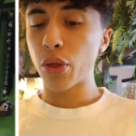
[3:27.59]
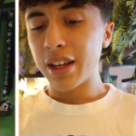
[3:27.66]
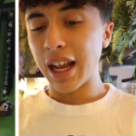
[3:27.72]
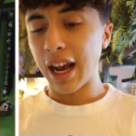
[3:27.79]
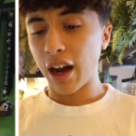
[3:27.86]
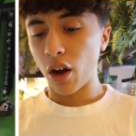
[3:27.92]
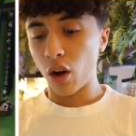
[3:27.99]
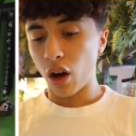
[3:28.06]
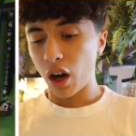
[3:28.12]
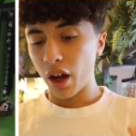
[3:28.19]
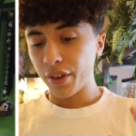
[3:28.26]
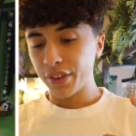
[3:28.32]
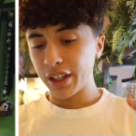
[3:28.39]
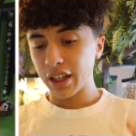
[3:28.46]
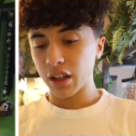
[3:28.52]
Now,
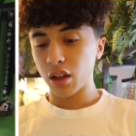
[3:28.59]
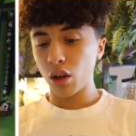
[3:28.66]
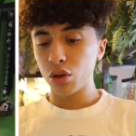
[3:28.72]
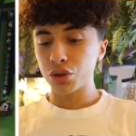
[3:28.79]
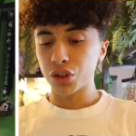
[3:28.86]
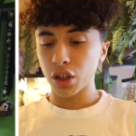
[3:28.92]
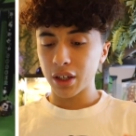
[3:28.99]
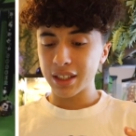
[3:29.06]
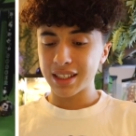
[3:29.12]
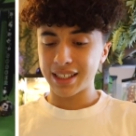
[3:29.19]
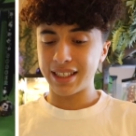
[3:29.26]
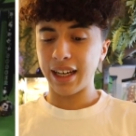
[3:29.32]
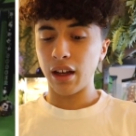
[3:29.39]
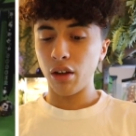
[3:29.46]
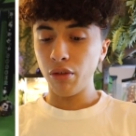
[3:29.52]
on the enclosure
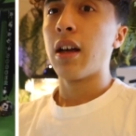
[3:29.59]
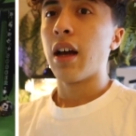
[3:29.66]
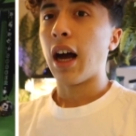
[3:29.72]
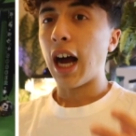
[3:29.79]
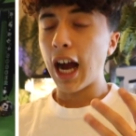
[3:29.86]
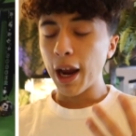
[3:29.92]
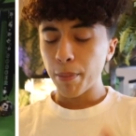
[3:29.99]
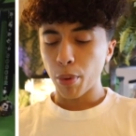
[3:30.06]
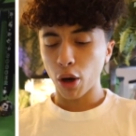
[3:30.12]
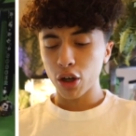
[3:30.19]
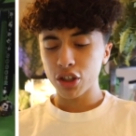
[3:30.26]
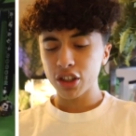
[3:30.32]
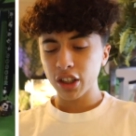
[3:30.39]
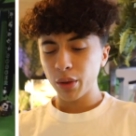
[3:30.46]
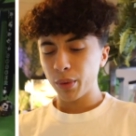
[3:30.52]
itself, I
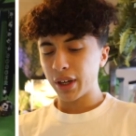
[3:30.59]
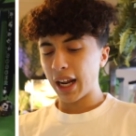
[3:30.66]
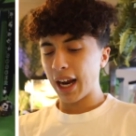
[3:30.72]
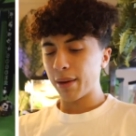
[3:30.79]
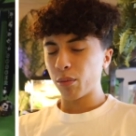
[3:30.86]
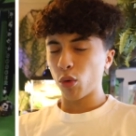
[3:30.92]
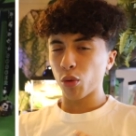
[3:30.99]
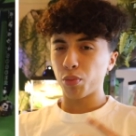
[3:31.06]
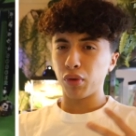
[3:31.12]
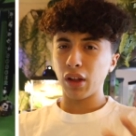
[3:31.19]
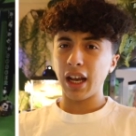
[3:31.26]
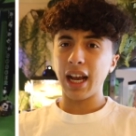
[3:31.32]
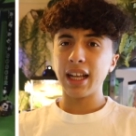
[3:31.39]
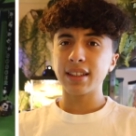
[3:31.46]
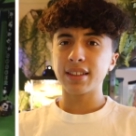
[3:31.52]
personally would add more
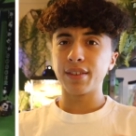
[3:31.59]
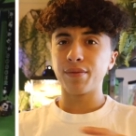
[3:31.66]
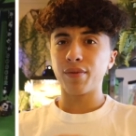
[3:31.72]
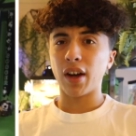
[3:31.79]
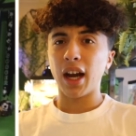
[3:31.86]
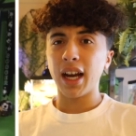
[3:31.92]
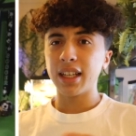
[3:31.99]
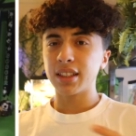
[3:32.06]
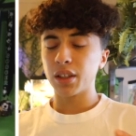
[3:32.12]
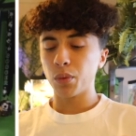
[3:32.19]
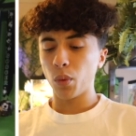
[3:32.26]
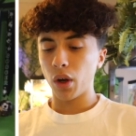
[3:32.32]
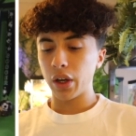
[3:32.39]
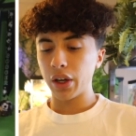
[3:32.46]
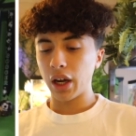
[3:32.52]
plants and vines and
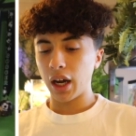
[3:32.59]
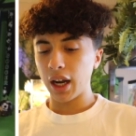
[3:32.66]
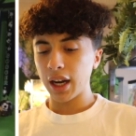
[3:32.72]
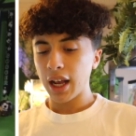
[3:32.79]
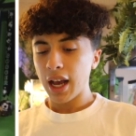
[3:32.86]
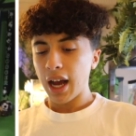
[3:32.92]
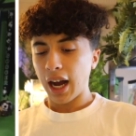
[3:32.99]
whatnot.